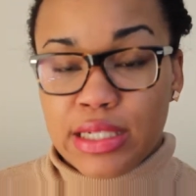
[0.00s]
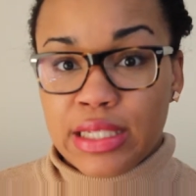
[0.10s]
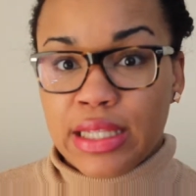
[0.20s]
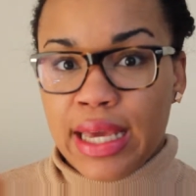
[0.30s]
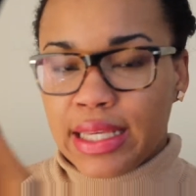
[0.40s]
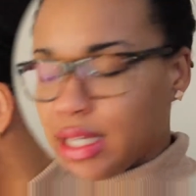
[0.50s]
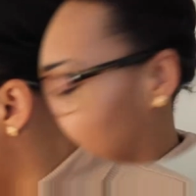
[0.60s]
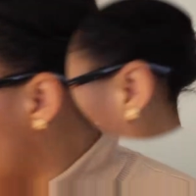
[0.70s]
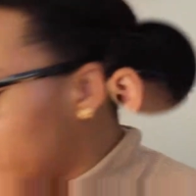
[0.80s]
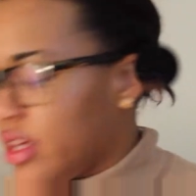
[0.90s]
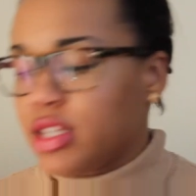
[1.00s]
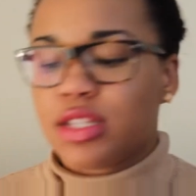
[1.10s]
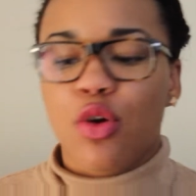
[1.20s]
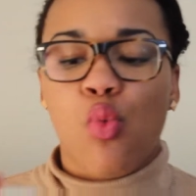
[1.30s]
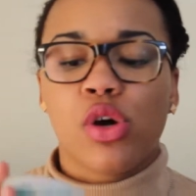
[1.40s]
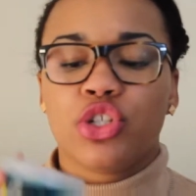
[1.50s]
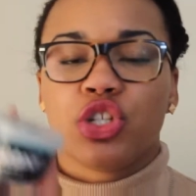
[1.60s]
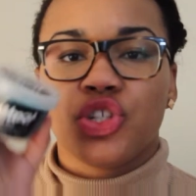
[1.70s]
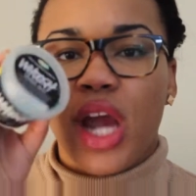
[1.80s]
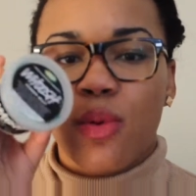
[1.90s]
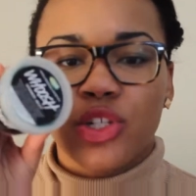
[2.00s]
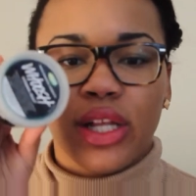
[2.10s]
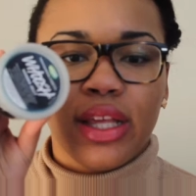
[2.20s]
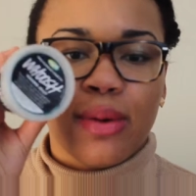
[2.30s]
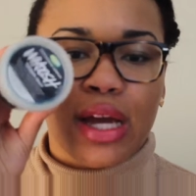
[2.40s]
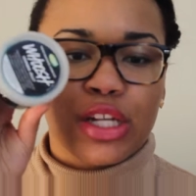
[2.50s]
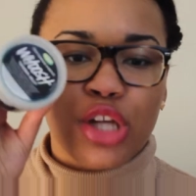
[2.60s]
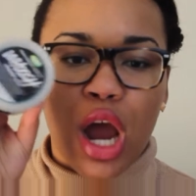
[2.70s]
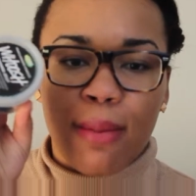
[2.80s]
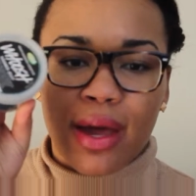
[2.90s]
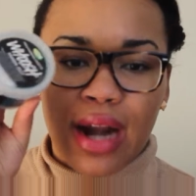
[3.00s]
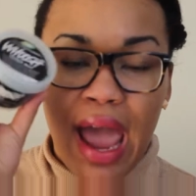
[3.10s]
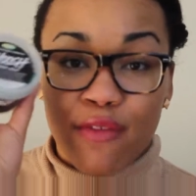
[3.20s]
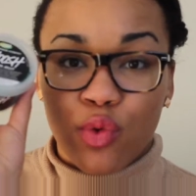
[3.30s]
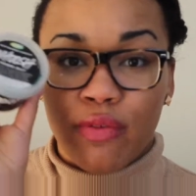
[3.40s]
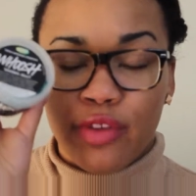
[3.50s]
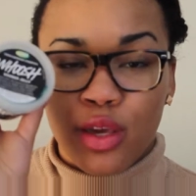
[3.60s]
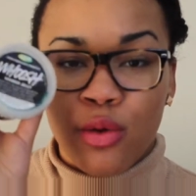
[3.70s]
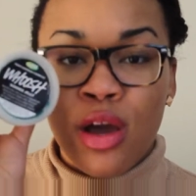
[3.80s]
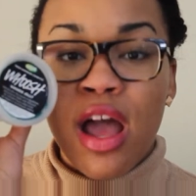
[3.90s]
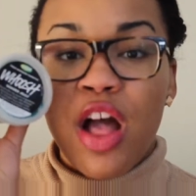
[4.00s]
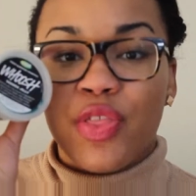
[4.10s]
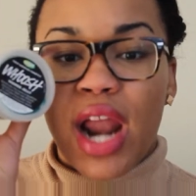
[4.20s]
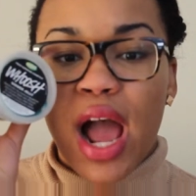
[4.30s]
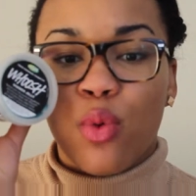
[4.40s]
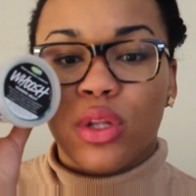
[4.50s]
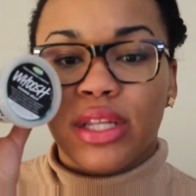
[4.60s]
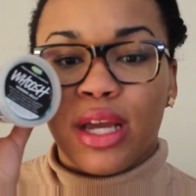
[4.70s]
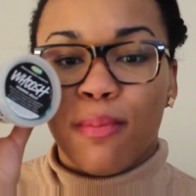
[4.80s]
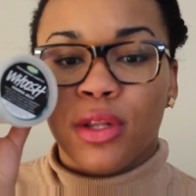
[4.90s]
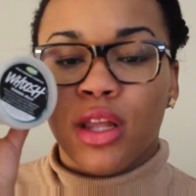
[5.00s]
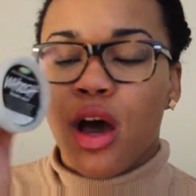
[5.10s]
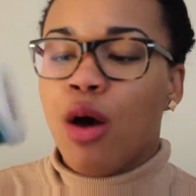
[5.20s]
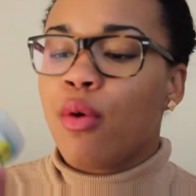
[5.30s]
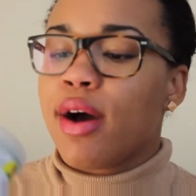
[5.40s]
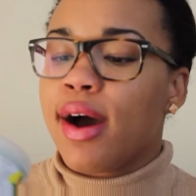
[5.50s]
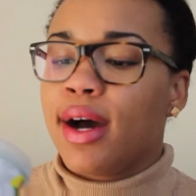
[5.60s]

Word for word: Didn't like it. This Whoosh Shower Jelly, I'm not going to talk about it. I have a review that I will link below.